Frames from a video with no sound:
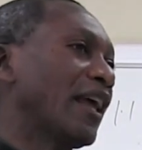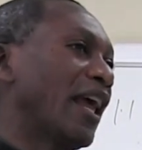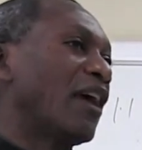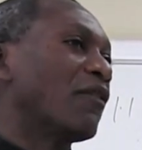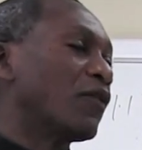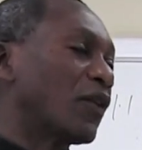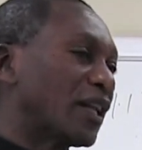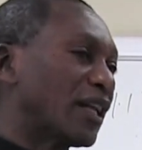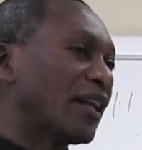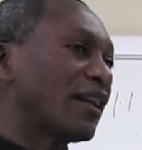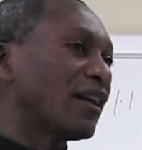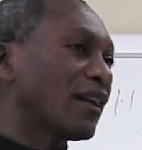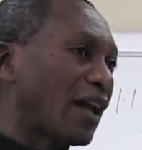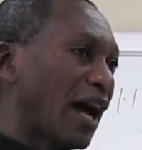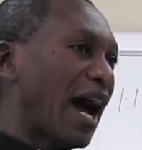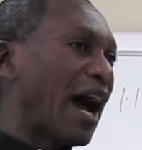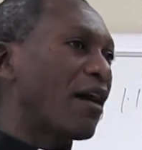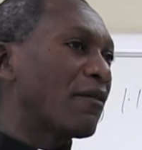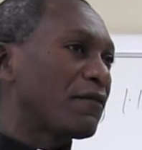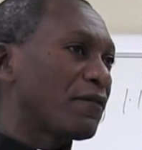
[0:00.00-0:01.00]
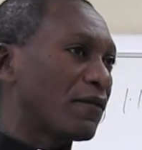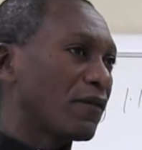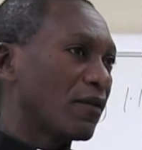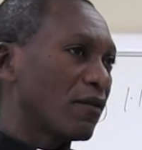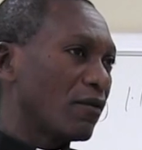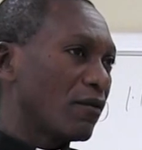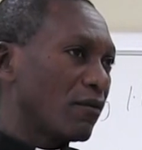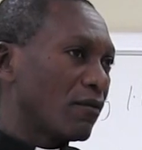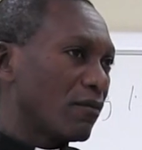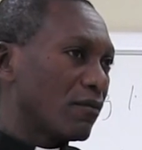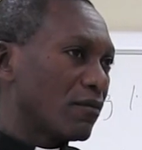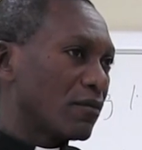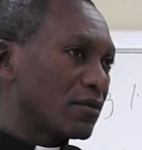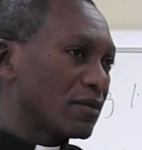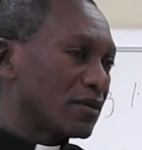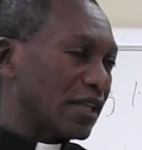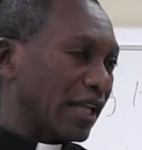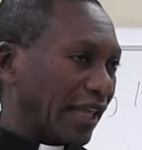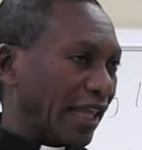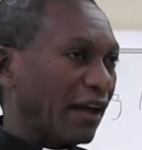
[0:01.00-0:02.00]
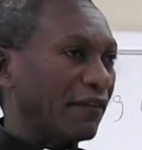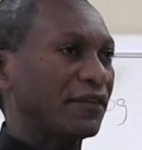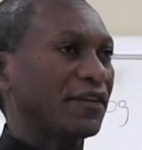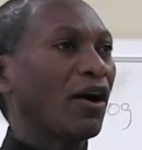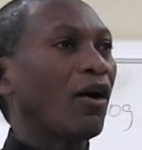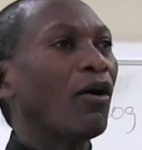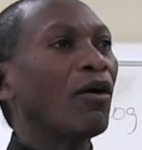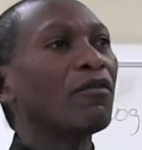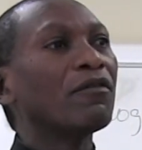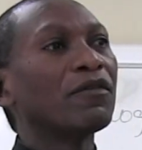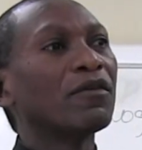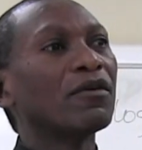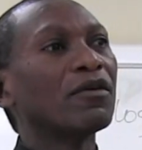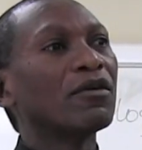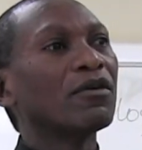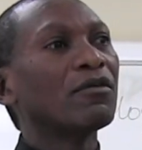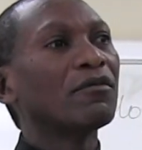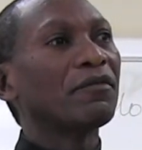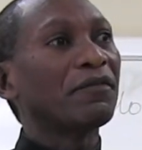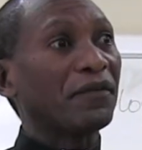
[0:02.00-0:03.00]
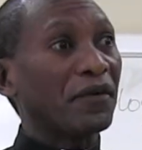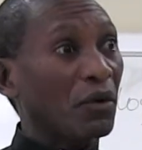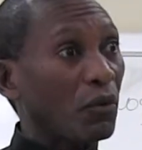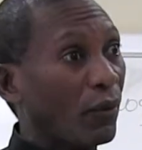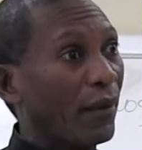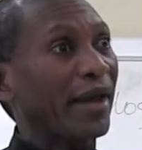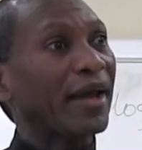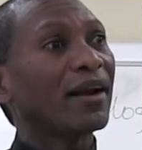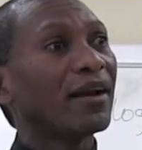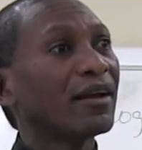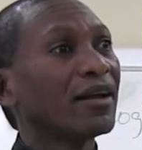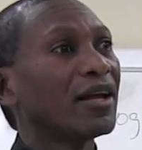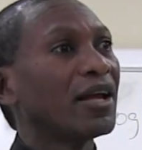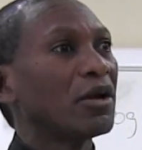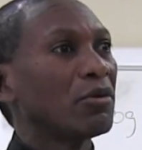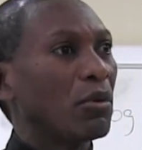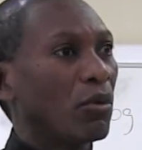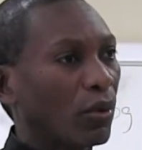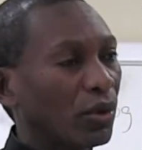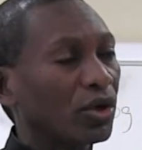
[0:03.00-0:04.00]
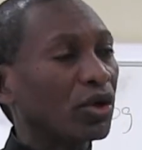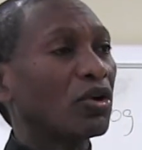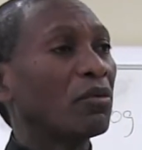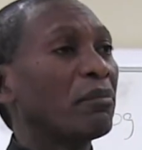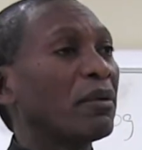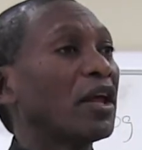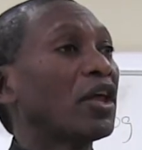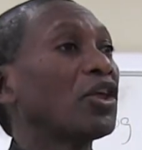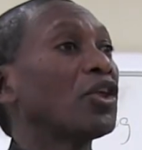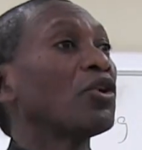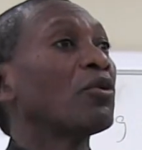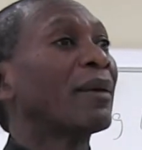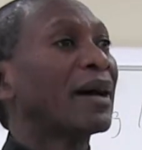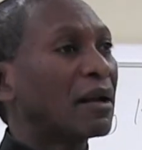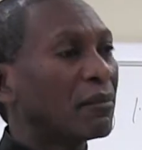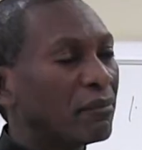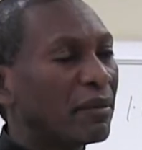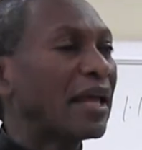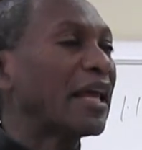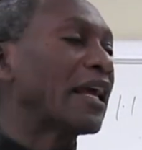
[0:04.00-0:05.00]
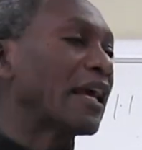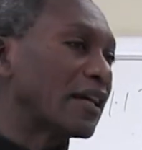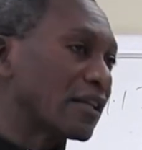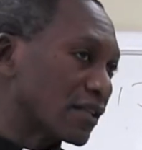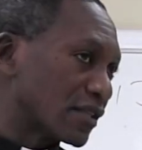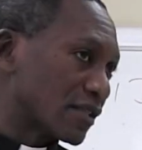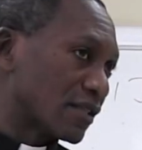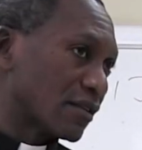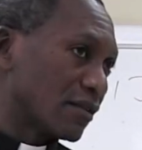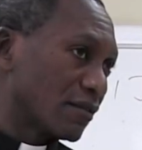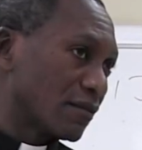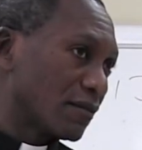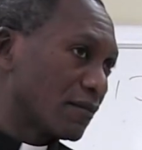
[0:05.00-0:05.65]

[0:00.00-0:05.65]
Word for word: If we didn't have the gift of free will, we wouldn't be human beings.